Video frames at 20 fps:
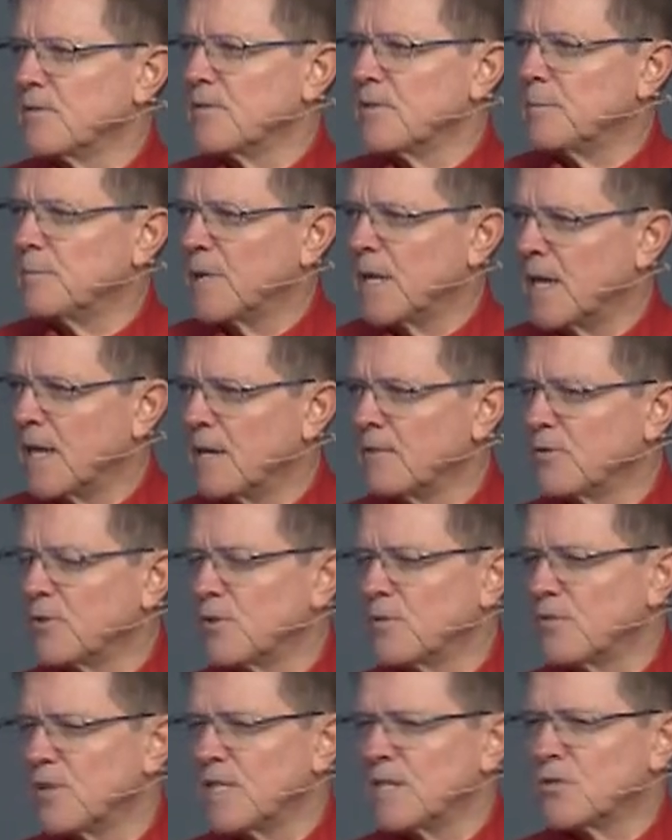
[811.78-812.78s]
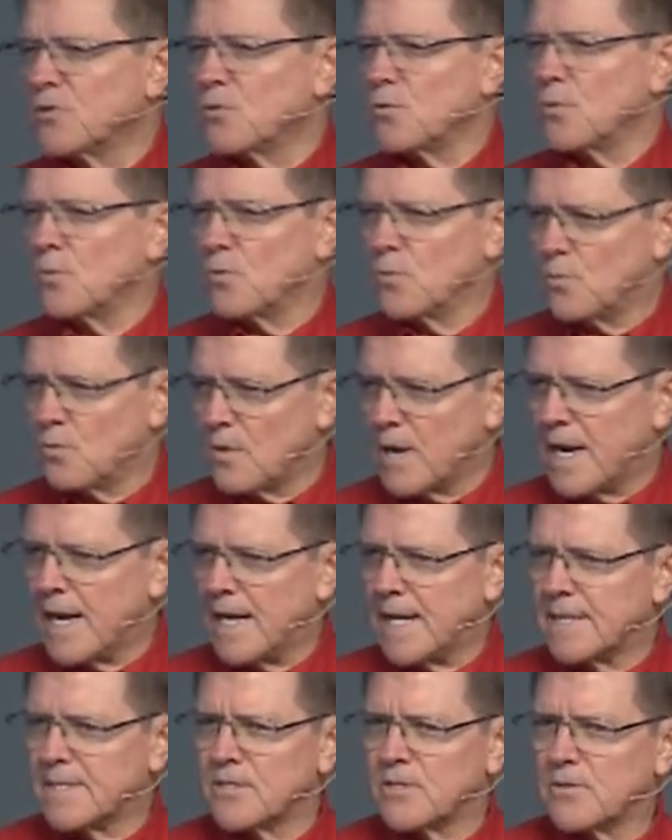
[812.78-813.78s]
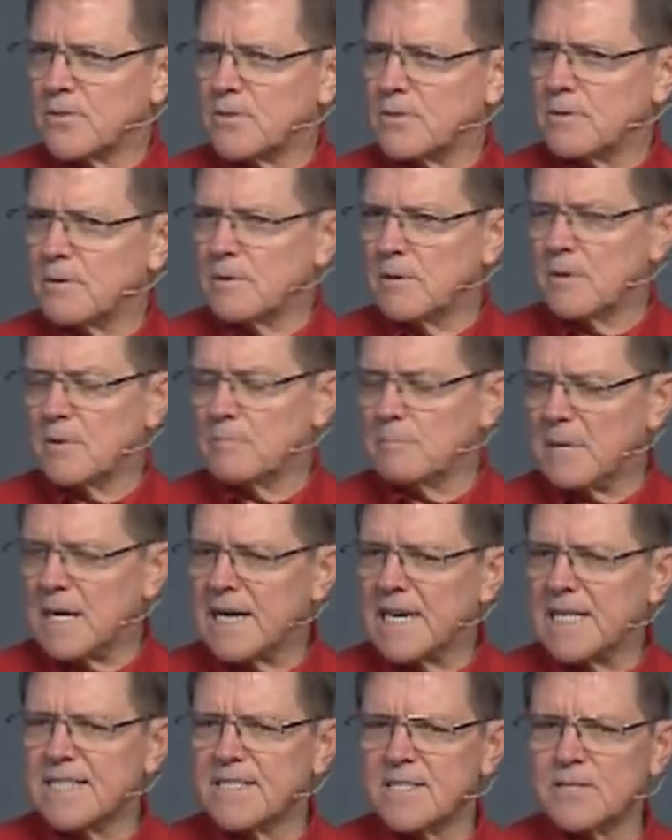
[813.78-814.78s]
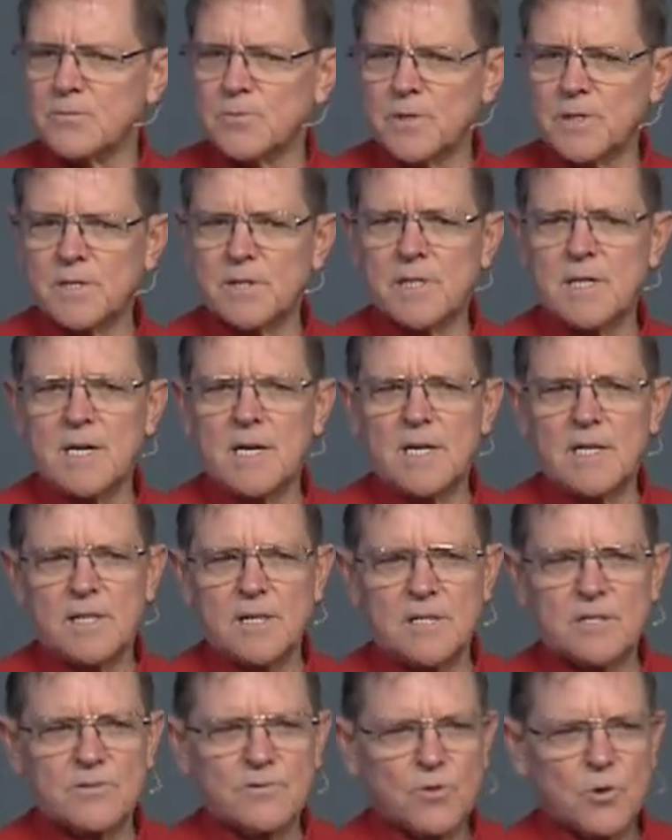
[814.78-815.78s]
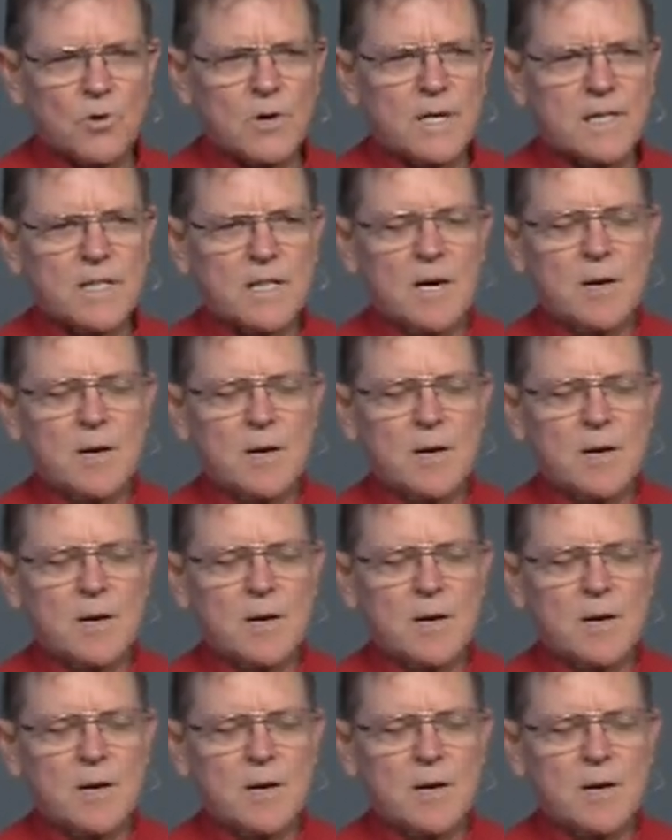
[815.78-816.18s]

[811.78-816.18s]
of the behavior of these rats or, or mice with these fluoride